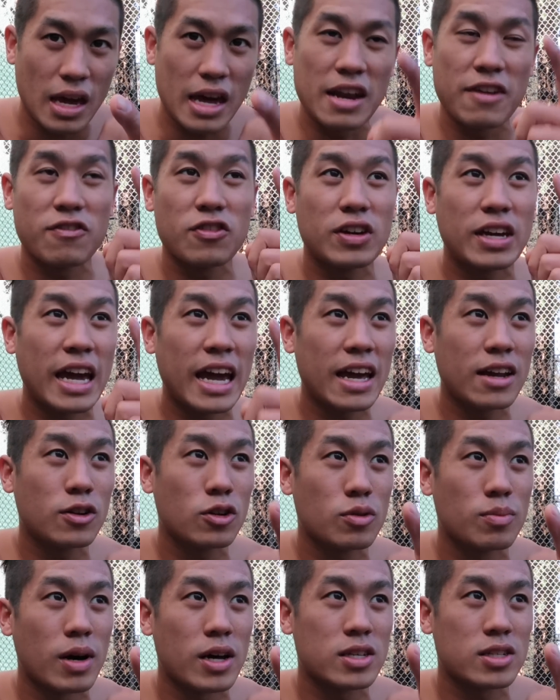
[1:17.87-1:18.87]
And if you can't
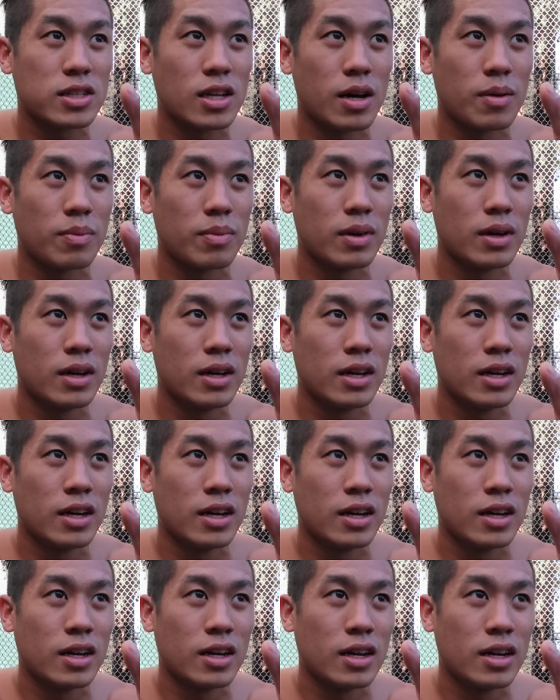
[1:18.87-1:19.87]
do muscle up,
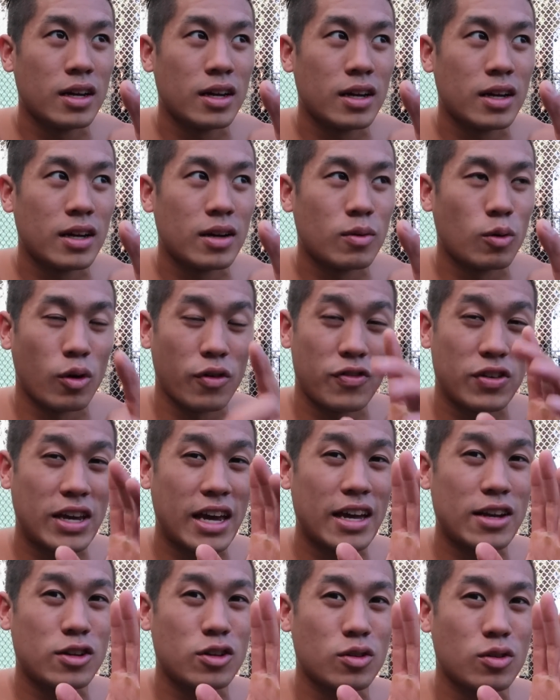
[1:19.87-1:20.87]
or if you
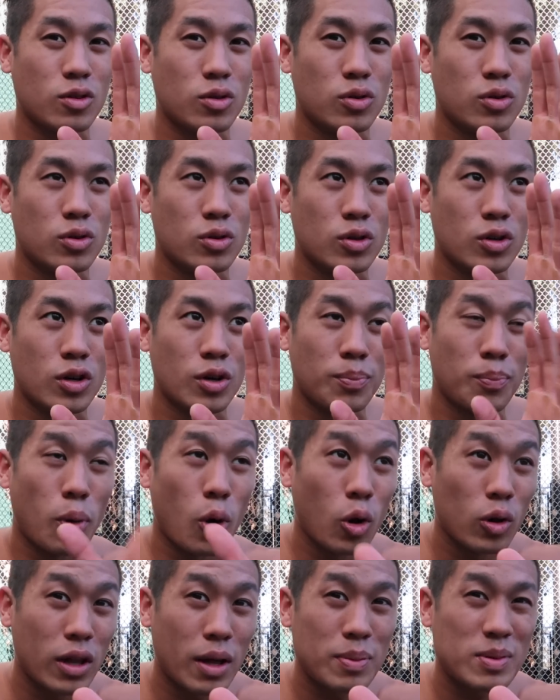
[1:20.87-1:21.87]
can't do
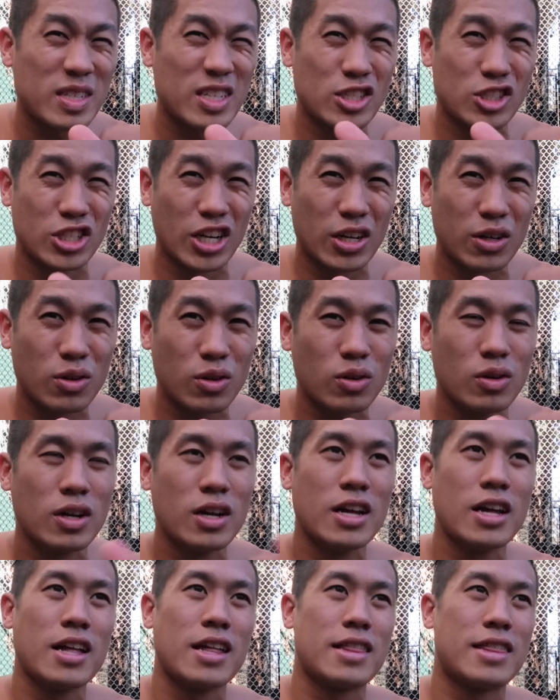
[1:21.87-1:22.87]
pull-ups in general,
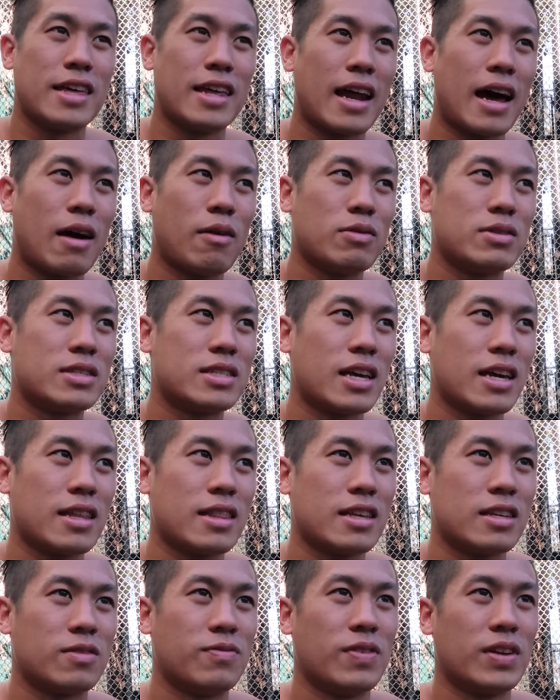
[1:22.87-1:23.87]
then I would say
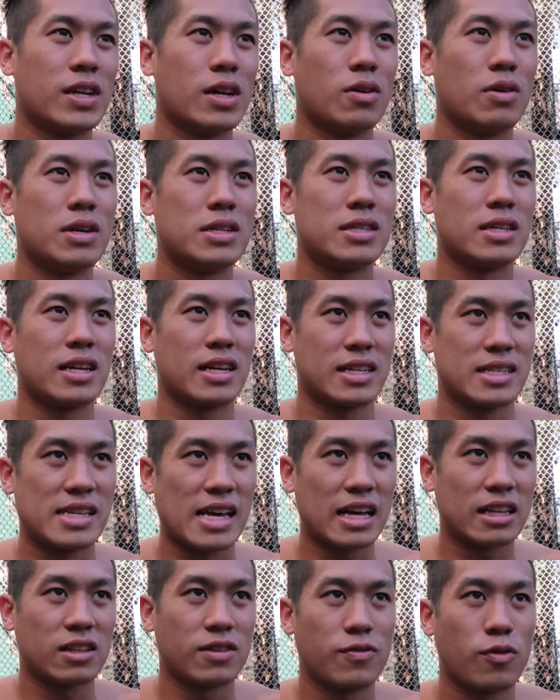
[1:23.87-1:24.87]
this video isn't
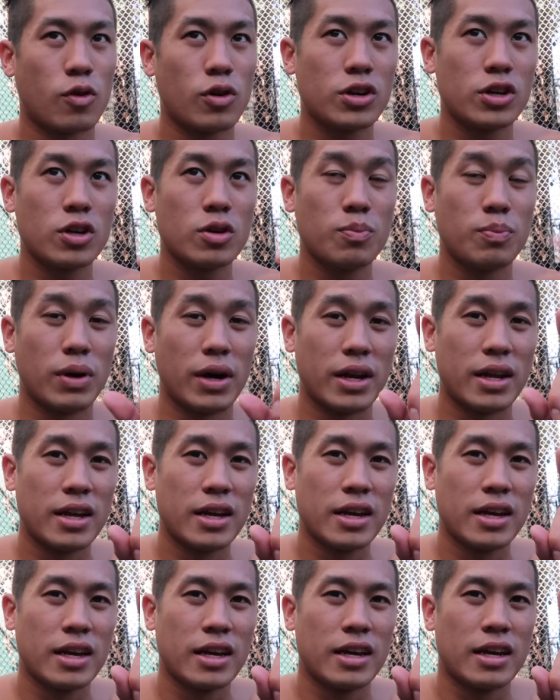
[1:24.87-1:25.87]
exactly for you. But
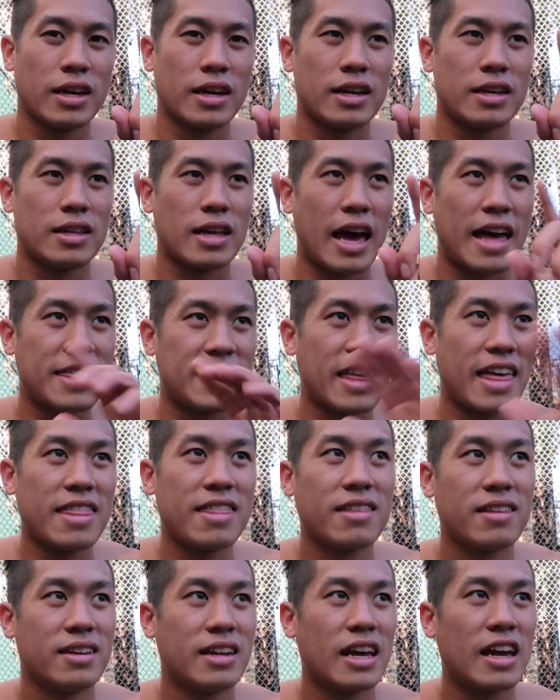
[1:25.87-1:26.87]
at the
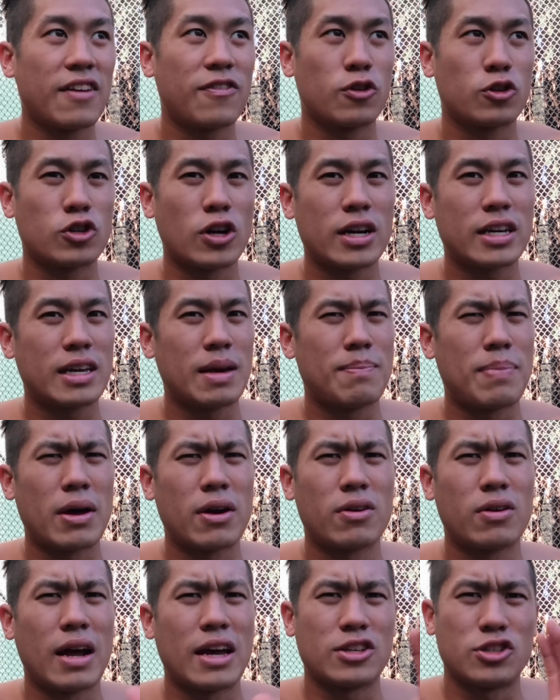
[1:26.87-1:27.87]
end of the day, if you're trying to get
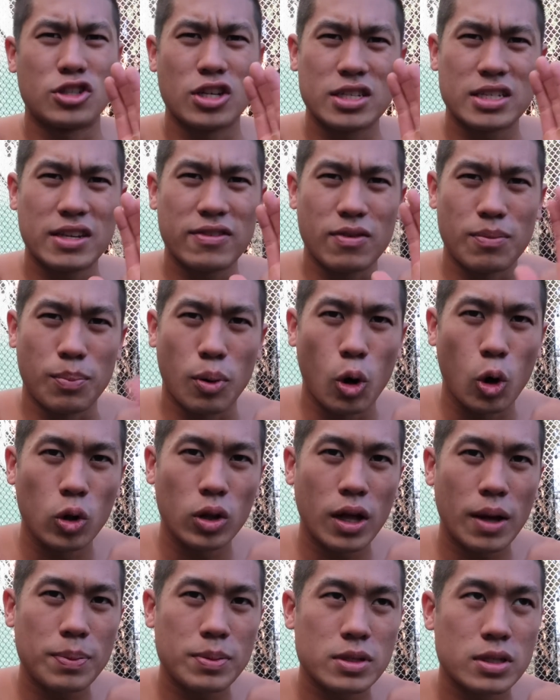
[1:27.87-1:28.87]
better at just even
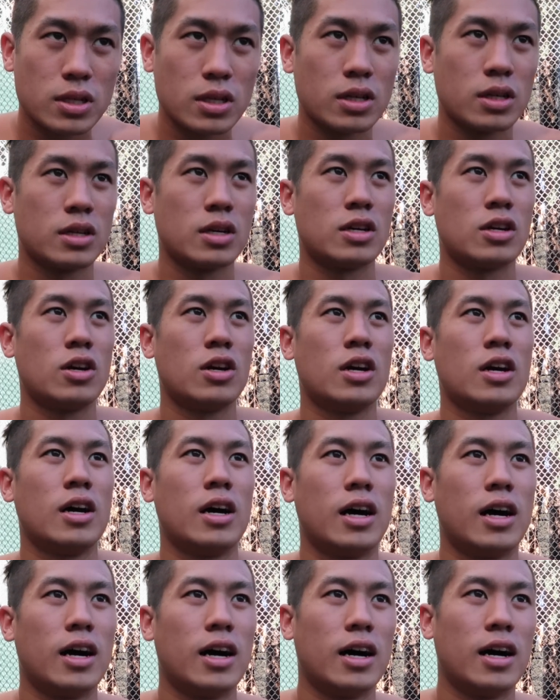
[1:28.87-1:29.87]
pull-ups,
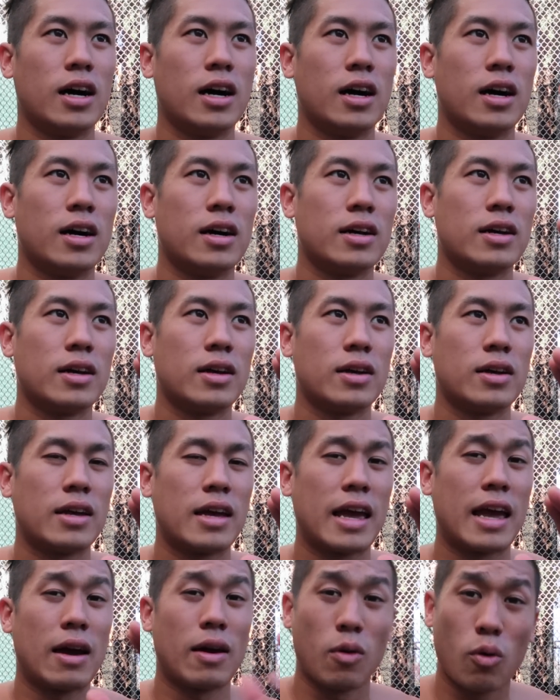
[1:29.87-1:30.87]

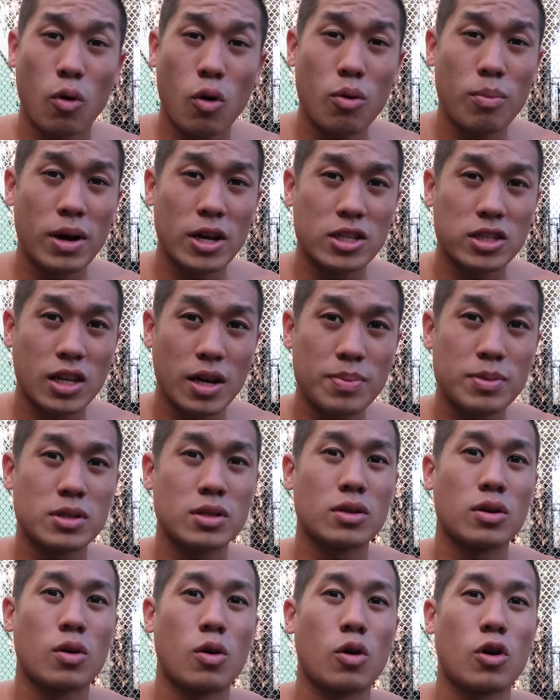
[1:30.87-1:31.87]
or muscle ups,
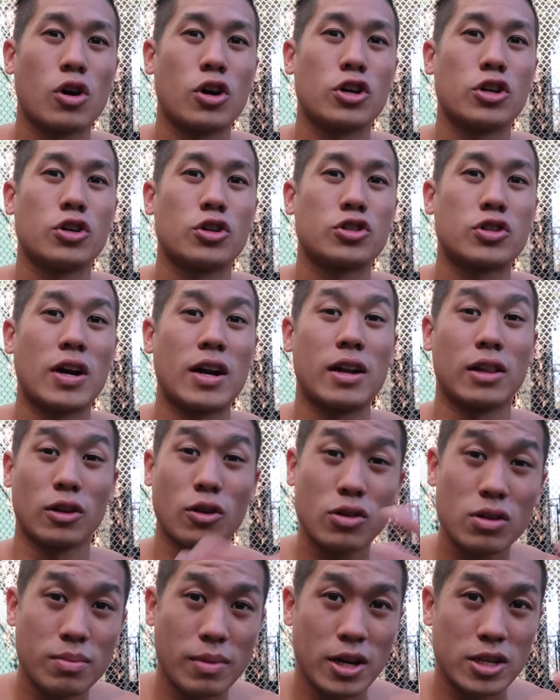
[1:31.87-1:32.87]
or you're trying to
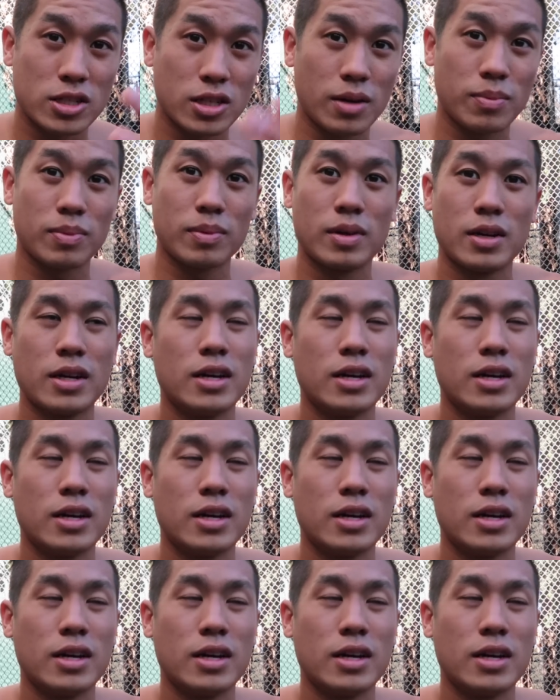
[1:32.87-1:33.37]
learn the muscle up,